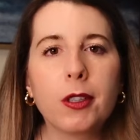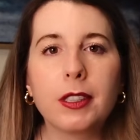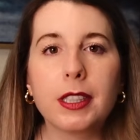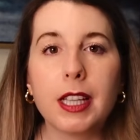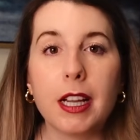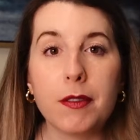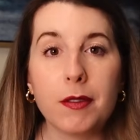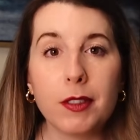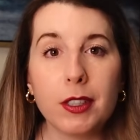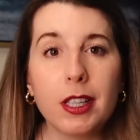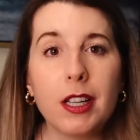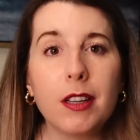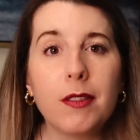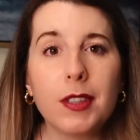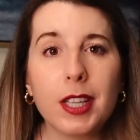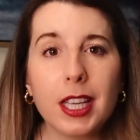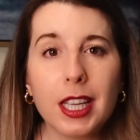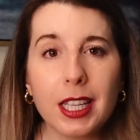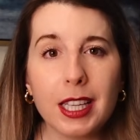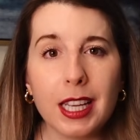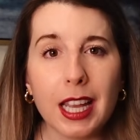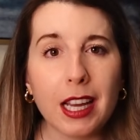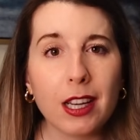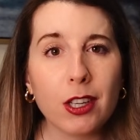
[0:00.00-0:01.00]
level of
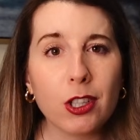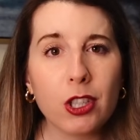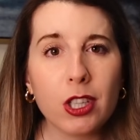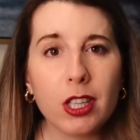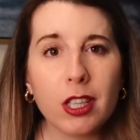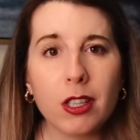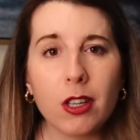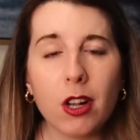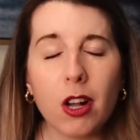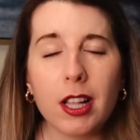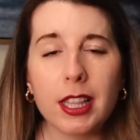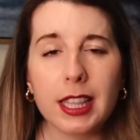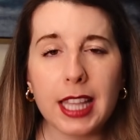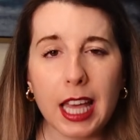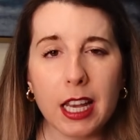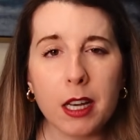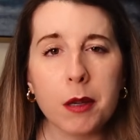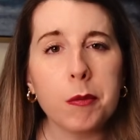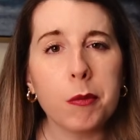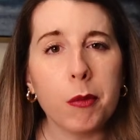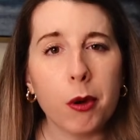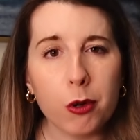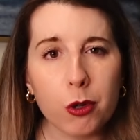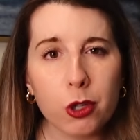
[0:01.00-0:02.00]
connection on that
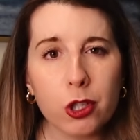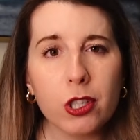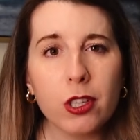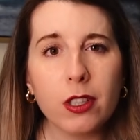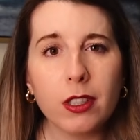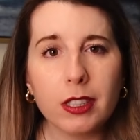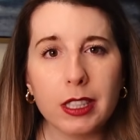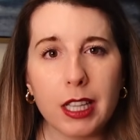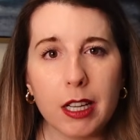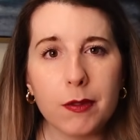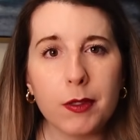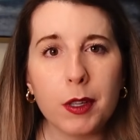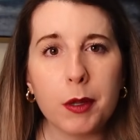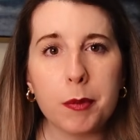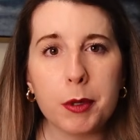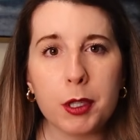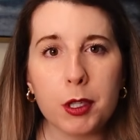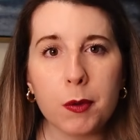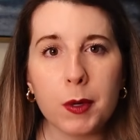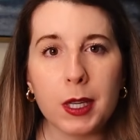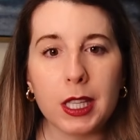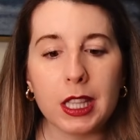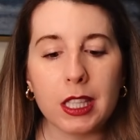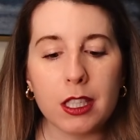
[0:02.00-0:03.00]
emotional level
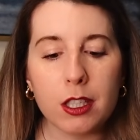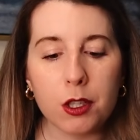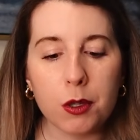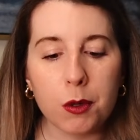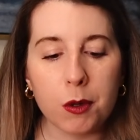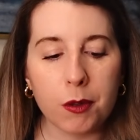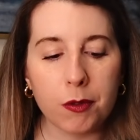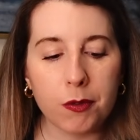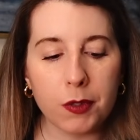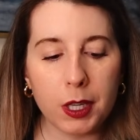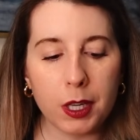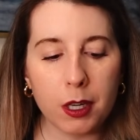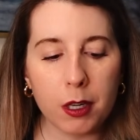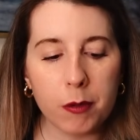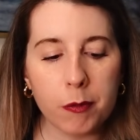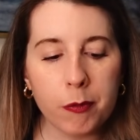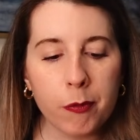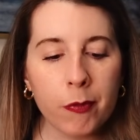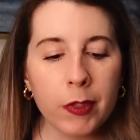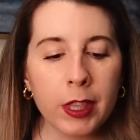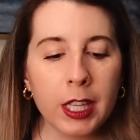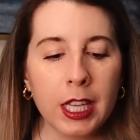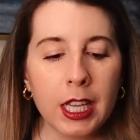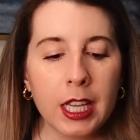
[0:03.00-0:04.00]
between the two of you.
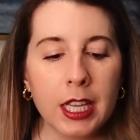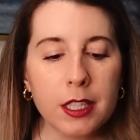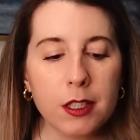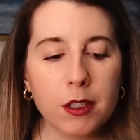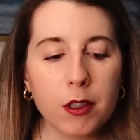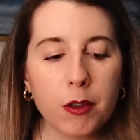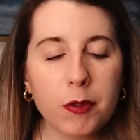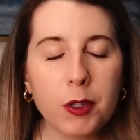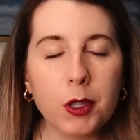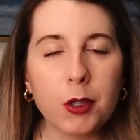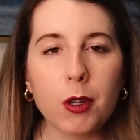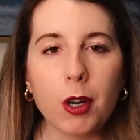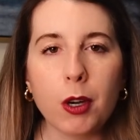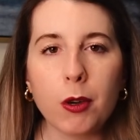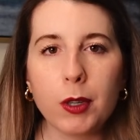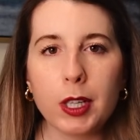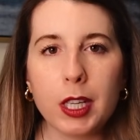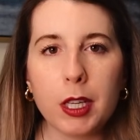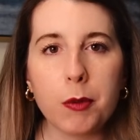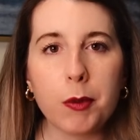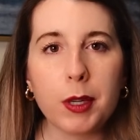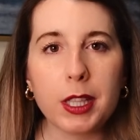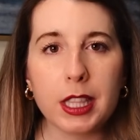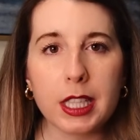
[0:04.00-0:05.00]
So if you're
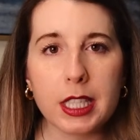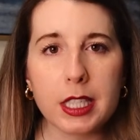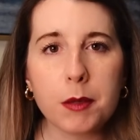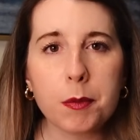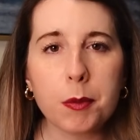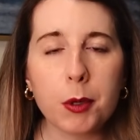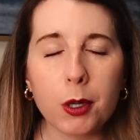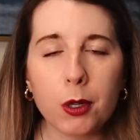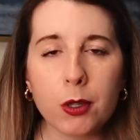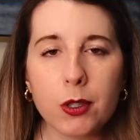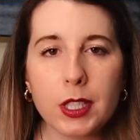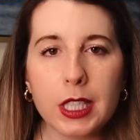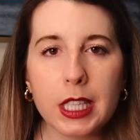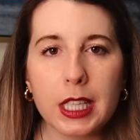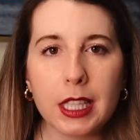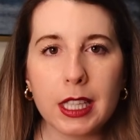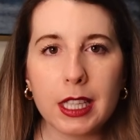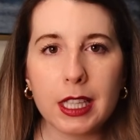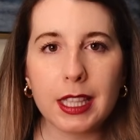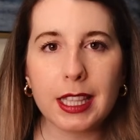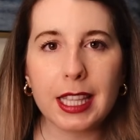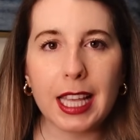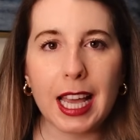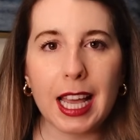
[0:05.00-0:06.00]
already with this
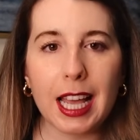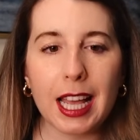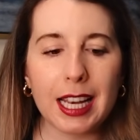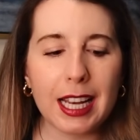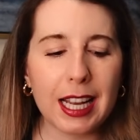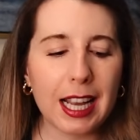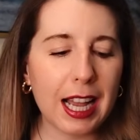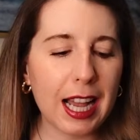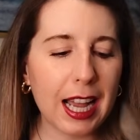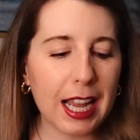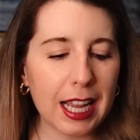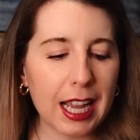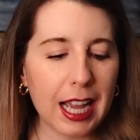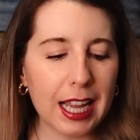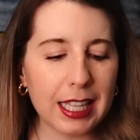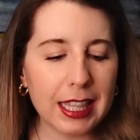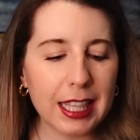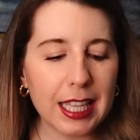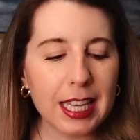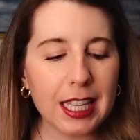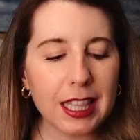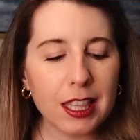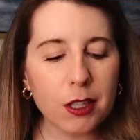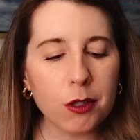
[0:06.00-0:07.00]
person, that I
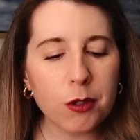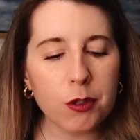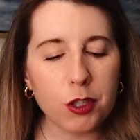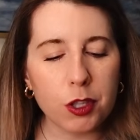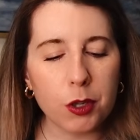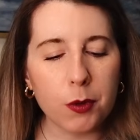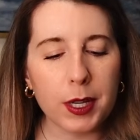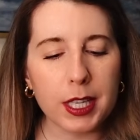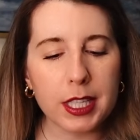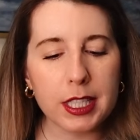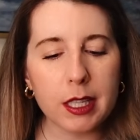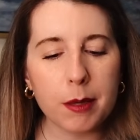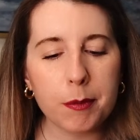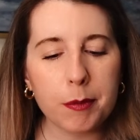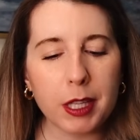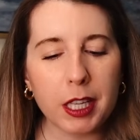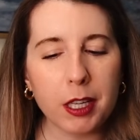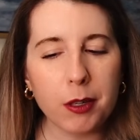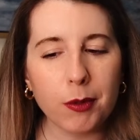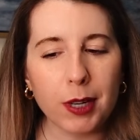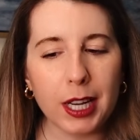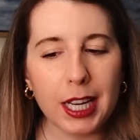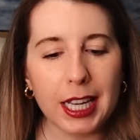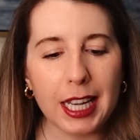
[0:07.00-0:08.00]
think they're doing
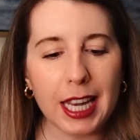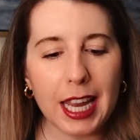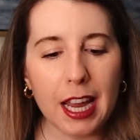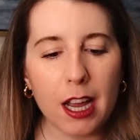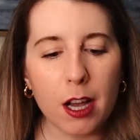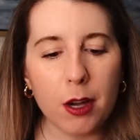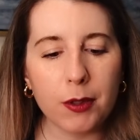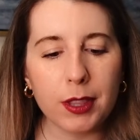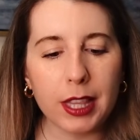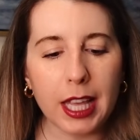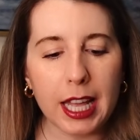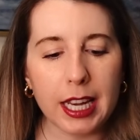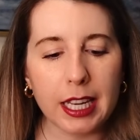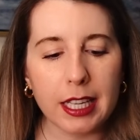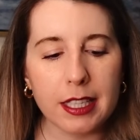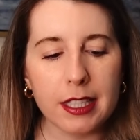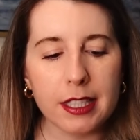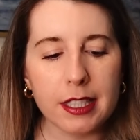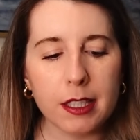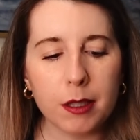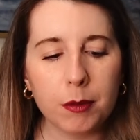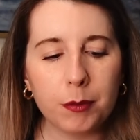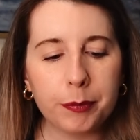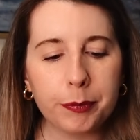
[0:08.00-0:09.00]
something right now that
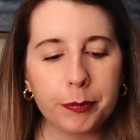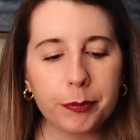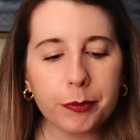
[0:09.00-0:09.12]
is